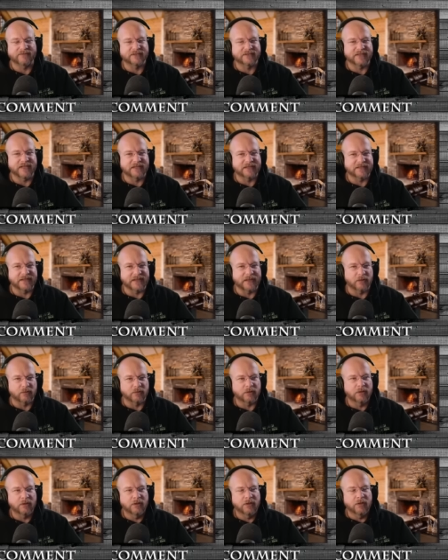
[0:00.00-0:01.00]
date
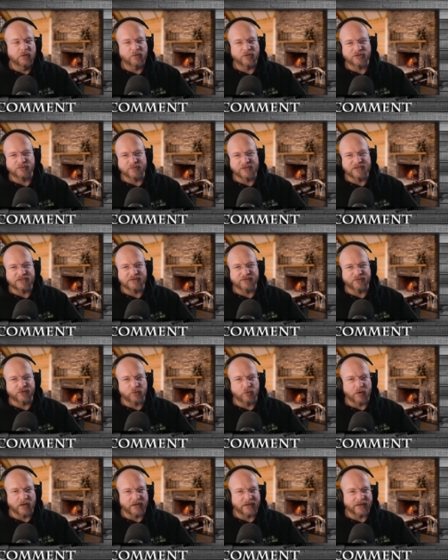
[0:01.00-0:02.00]
down, which means if
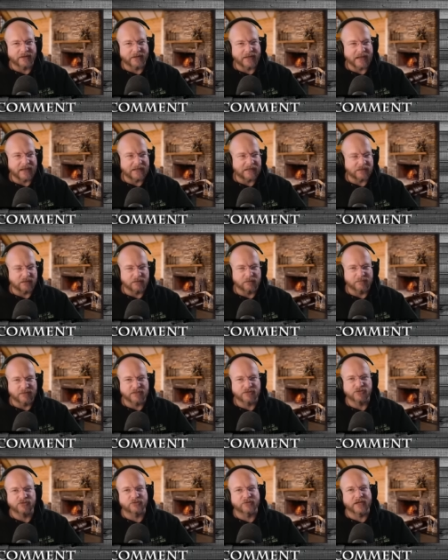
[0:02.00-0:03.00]
you want an 8, it
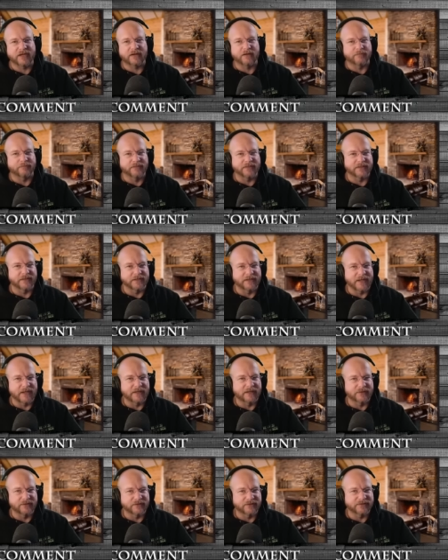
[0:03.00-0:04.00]
means you got to be a
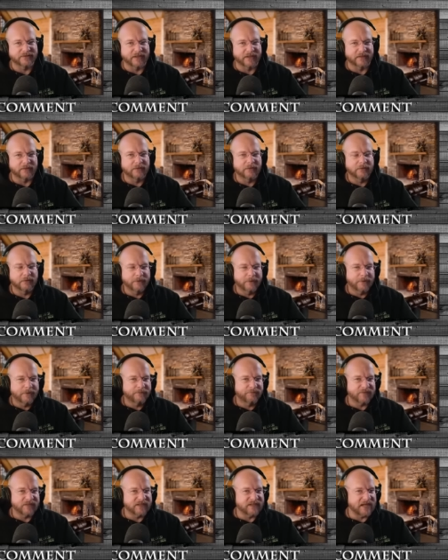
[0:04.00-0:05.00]
9 or a 10.
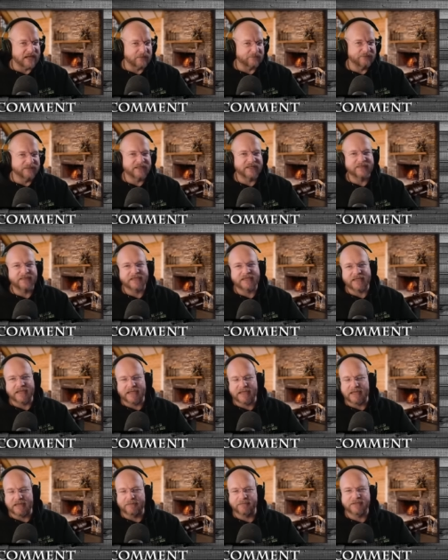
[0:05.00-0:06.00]
You got to play the
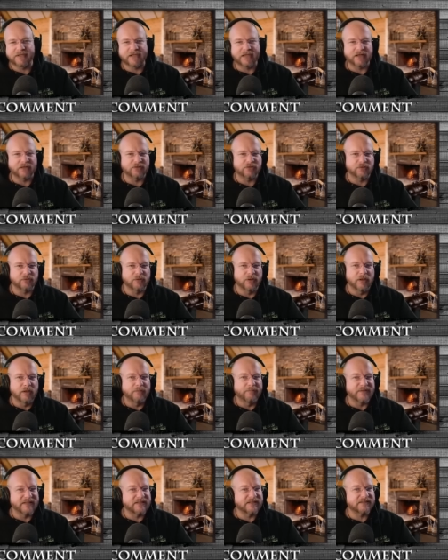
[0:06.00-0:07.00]
game. You got to
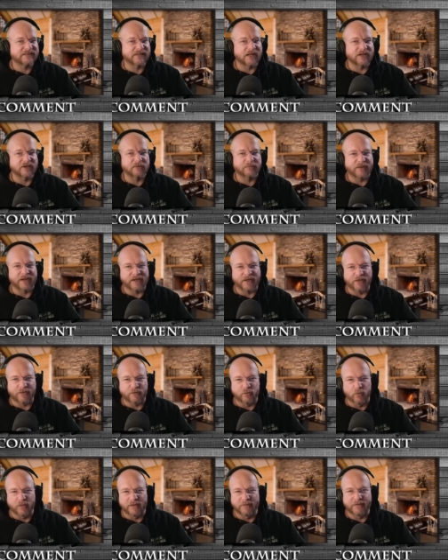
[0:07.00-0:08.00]
be desired by
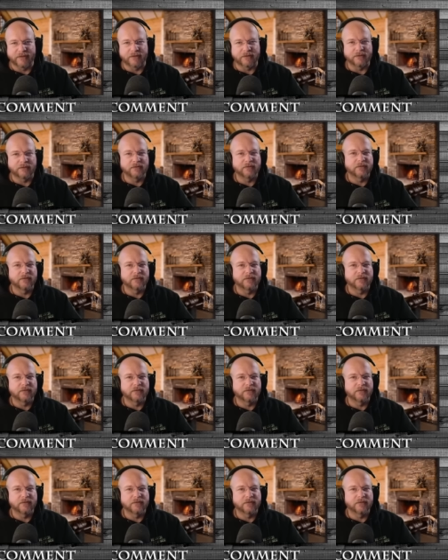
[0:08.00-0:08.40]
other women.